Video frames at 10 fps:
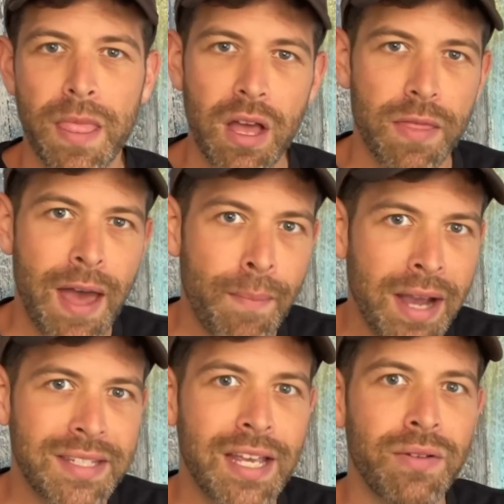That
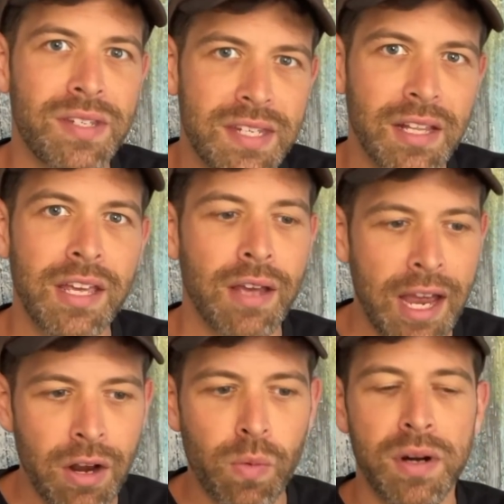might sound silly. I
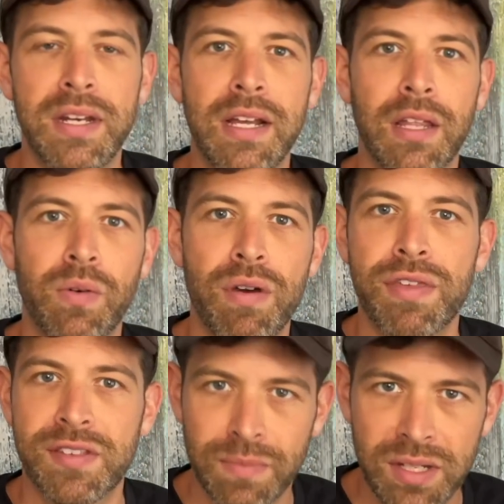know we're dealing with
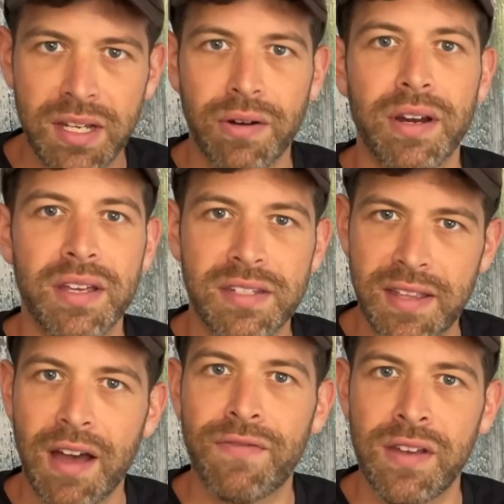some serious
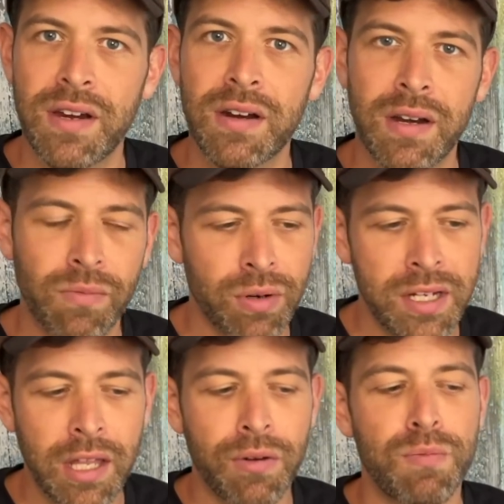stuff here and we're
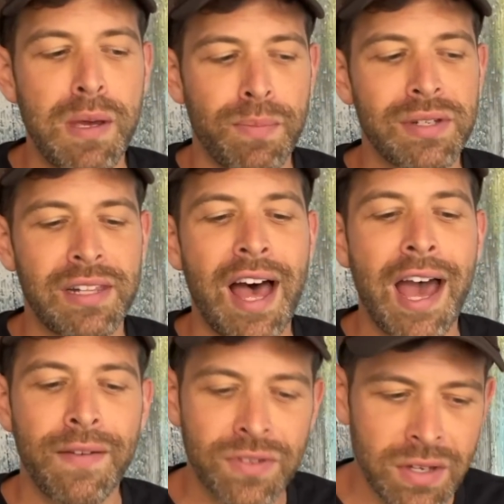dealing with people's
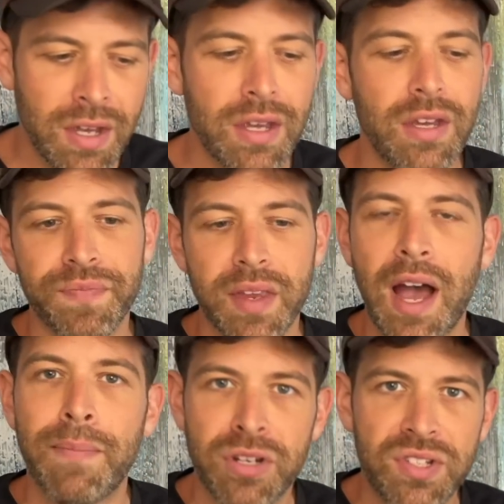lives.
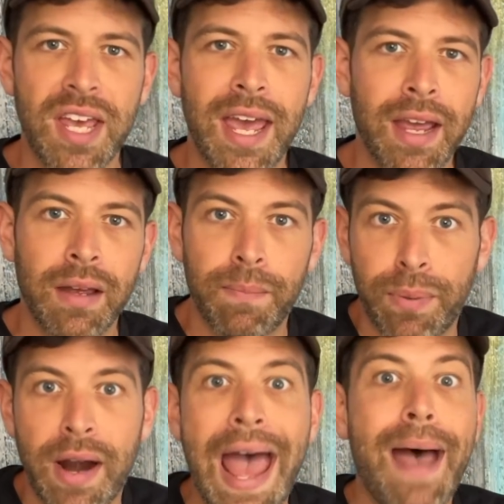I'm just saying,
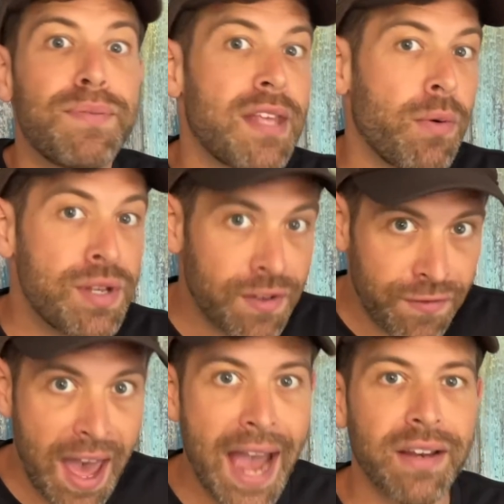perhaps that was a
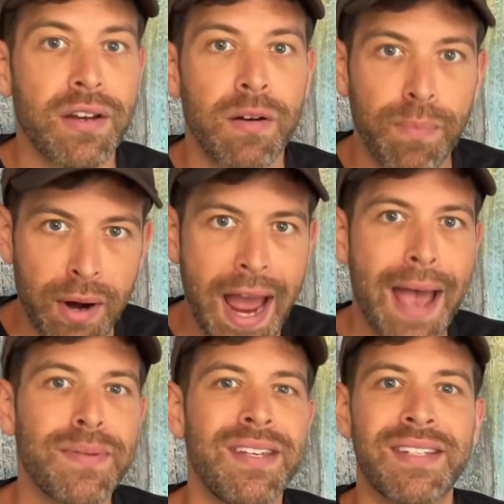factor.
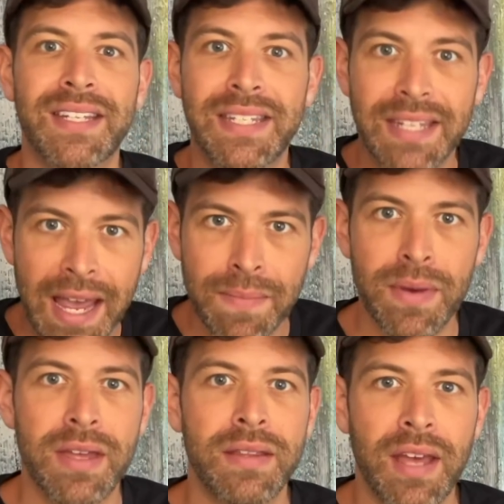Perhaps his
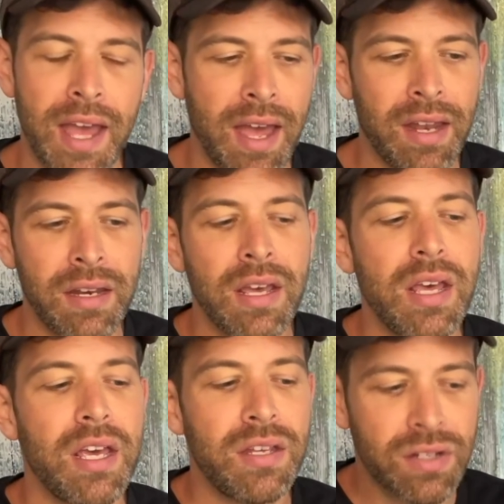excitement and
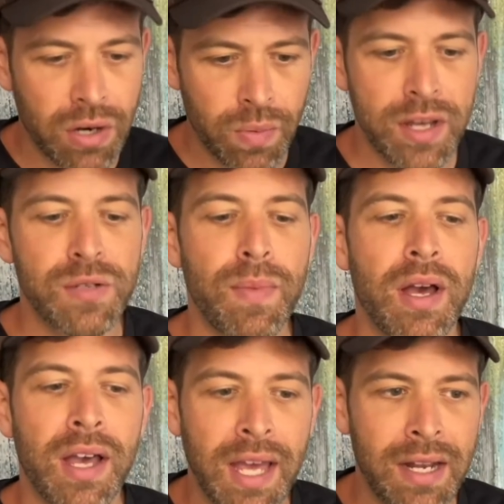his
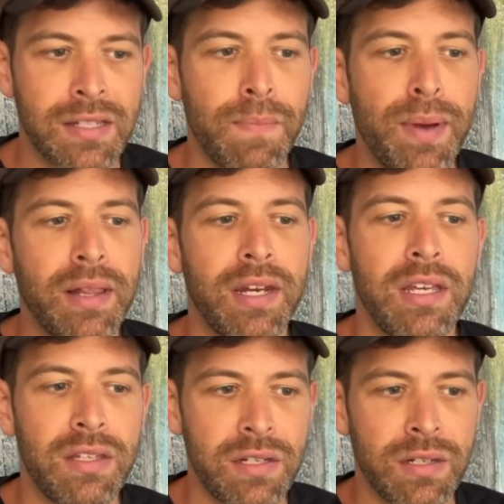charisma and his
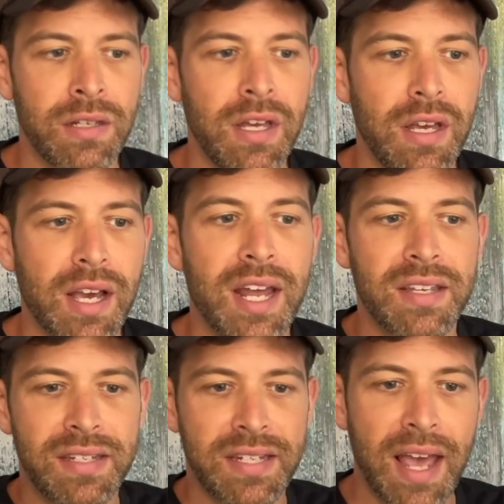ability to kind of
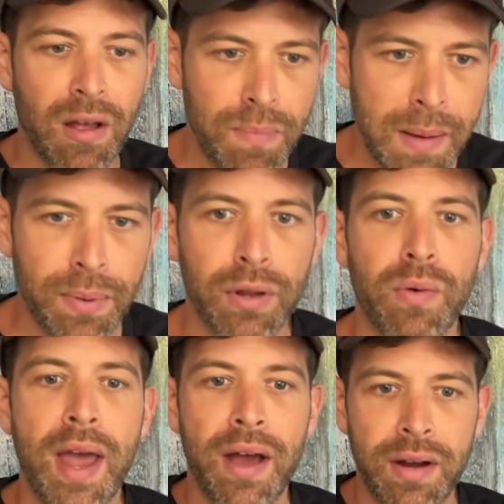sell people
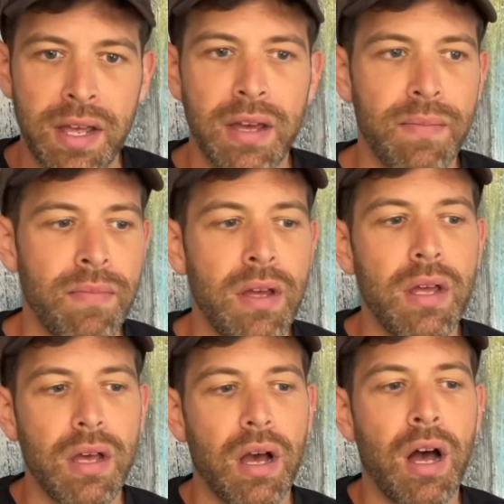around him
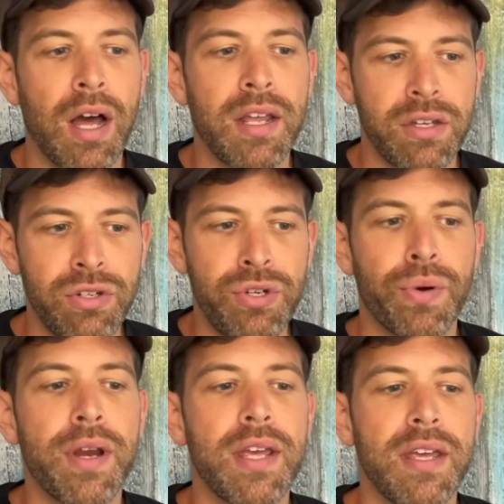on his
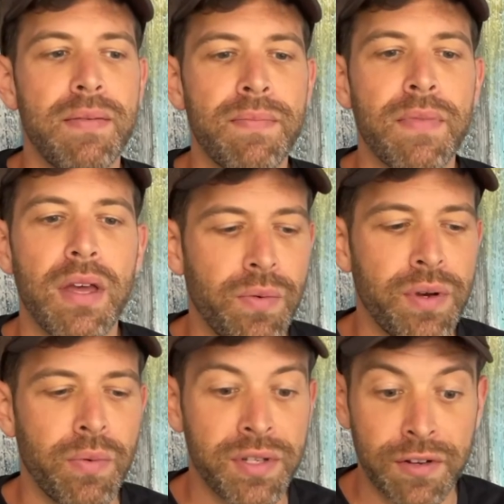dream
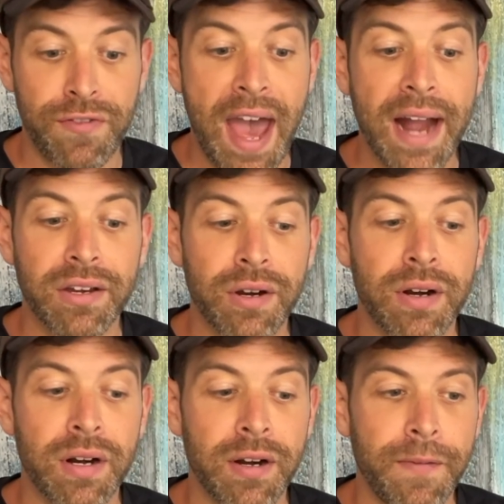was a
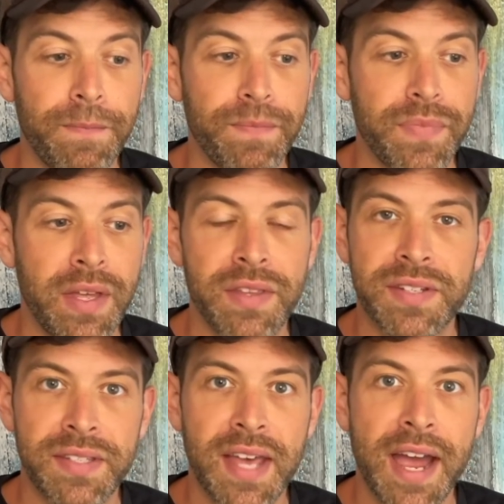factor in
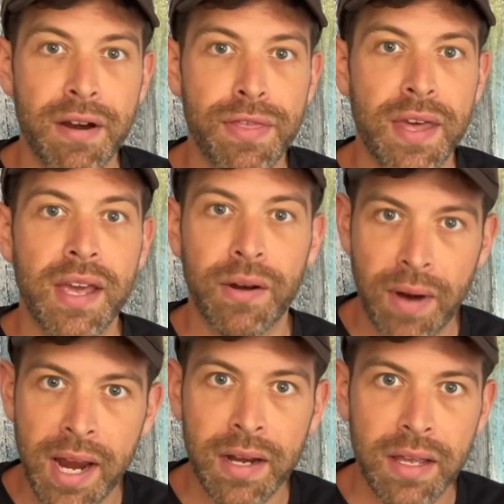this entire thing,
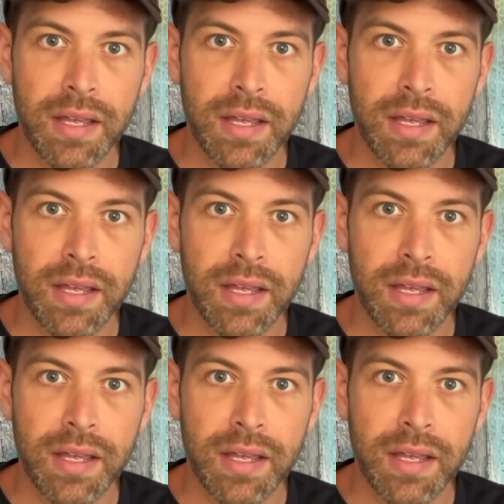right?